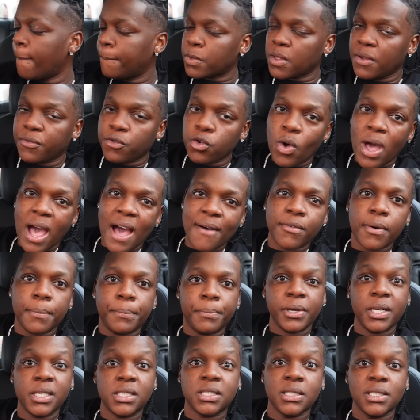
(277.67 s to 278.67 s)
If you have a
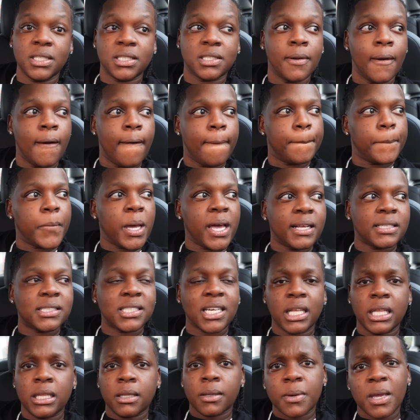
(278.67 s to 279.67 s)
business, man,
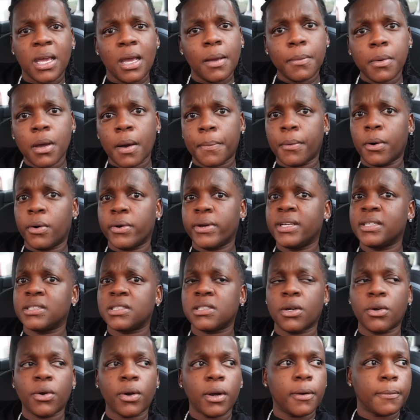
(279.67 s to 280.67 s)
tell them to hit me up on
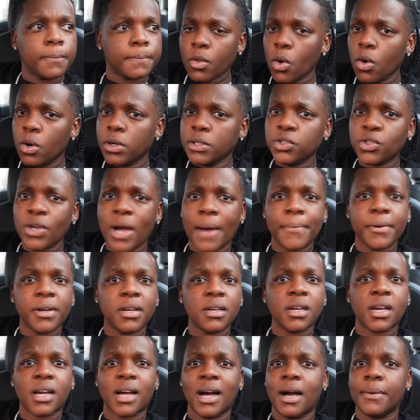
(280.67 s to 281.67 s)
Instagram or drop it
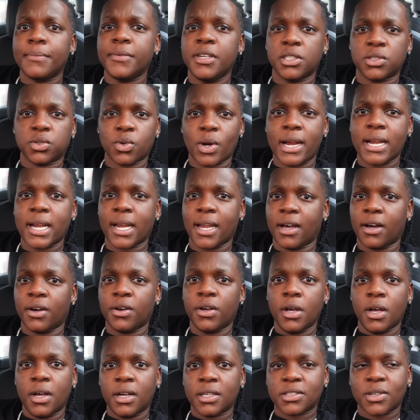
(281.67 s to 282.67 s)
in the comments right now
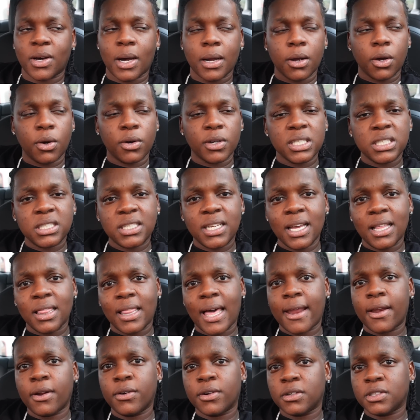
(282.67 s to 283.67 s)
so I can go and shed
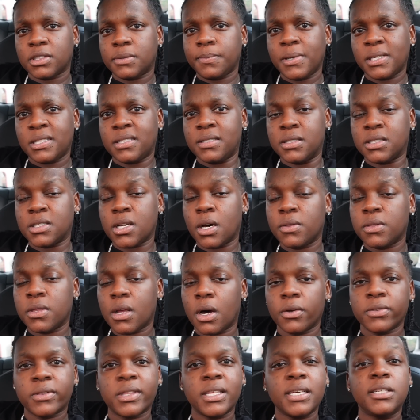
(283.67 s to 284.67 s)
light on those businesses. So
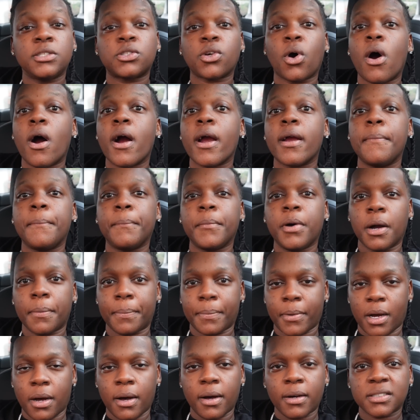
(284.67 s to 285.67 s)
no, these aren't
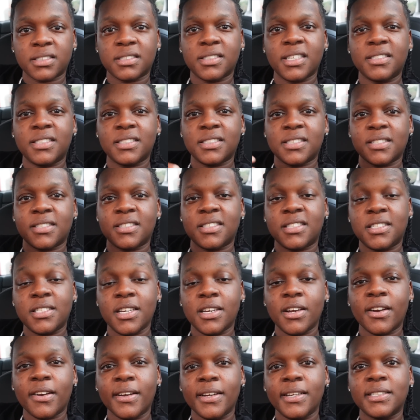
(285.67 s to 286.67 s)
mukbangs. This is a
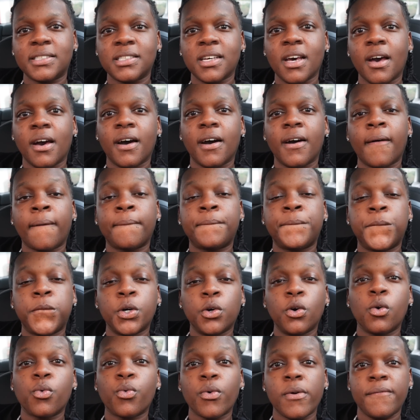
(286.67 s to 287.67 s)
series of
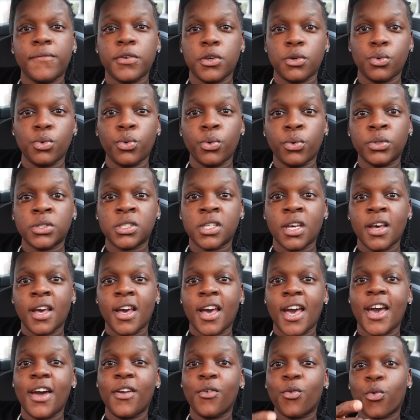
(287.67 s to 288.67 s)
food reviews
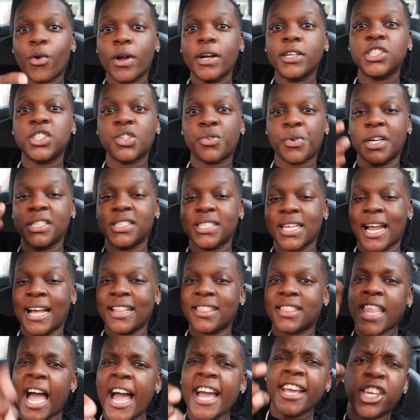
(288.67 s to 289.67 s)
at restaurants that I
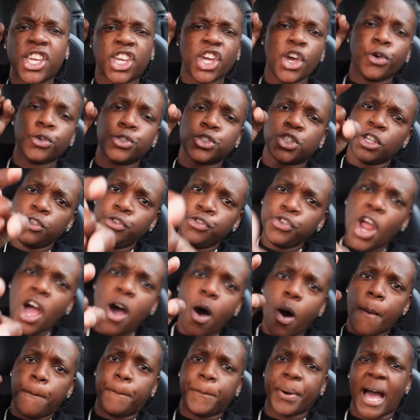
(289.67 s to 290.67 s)
think you should
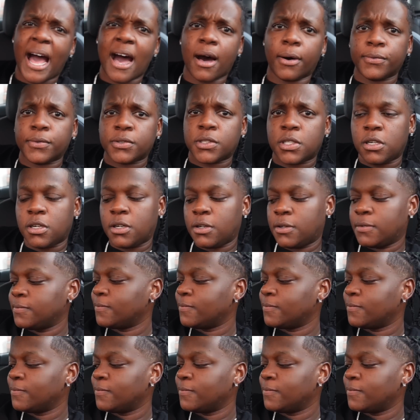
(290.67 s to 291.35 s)
know about.